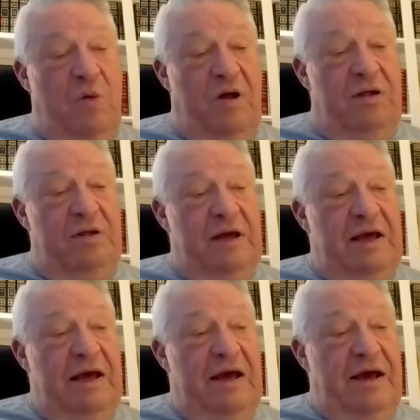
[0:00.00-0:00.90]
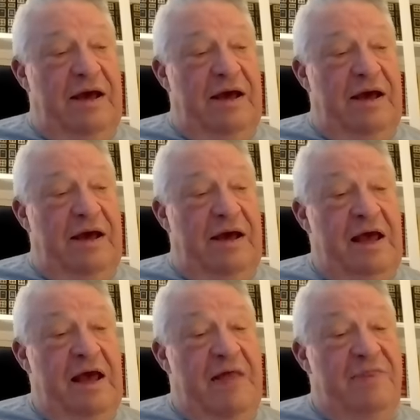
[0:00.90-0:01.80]
Well,
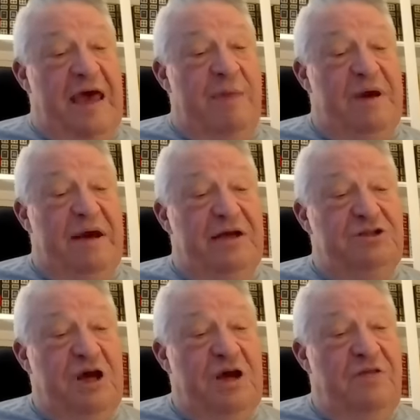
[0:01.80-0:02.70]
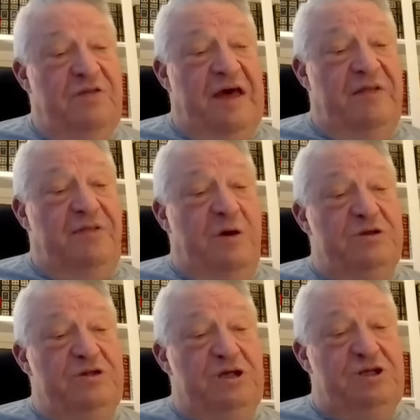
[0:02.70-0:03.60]
that means that
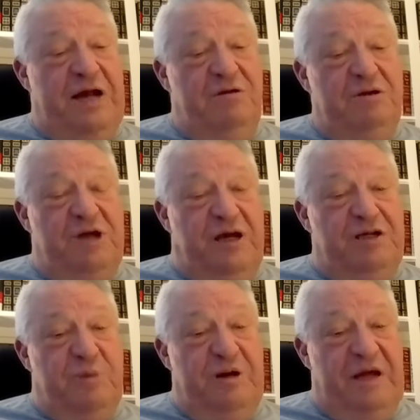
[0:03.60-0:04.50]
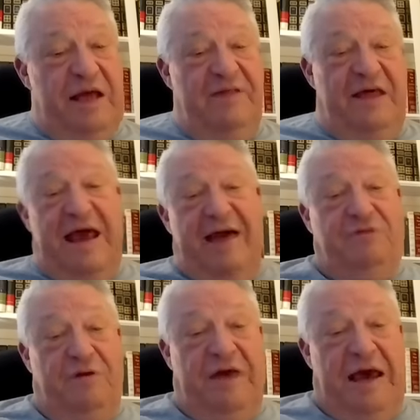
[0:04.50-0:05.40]
there was a general judgment, and then
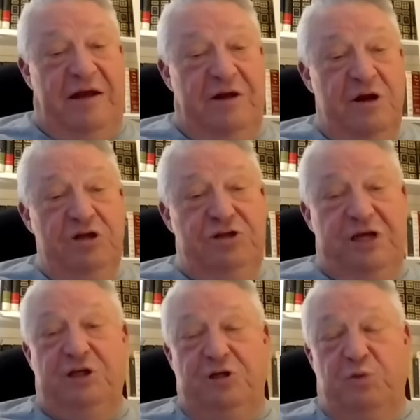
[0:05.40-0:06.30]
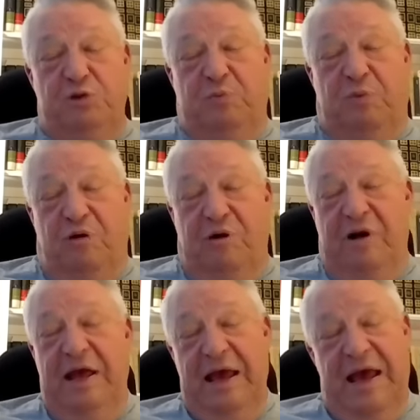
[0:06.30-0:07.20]
after that, Jesus was
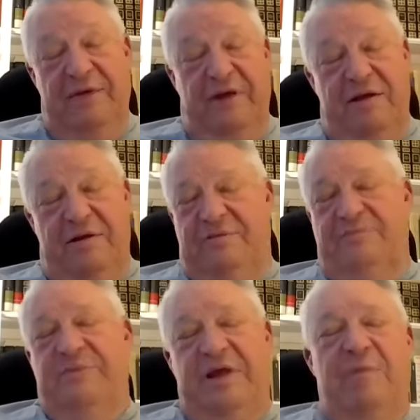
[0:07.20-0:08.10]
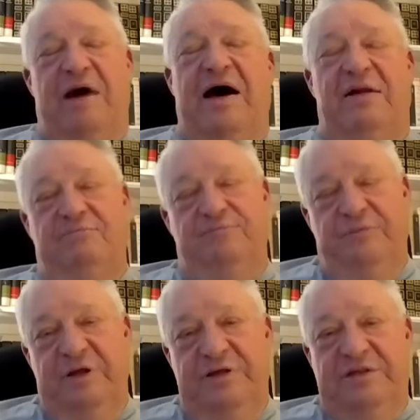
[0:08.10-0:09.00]
born, and that, come on,
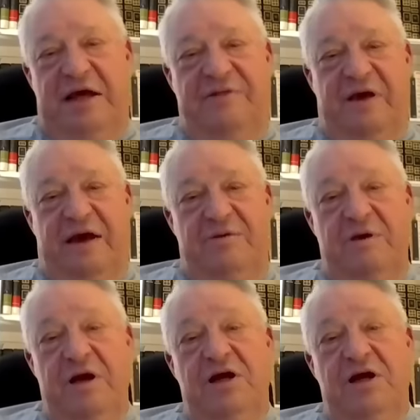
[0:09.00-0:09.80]
it's not that.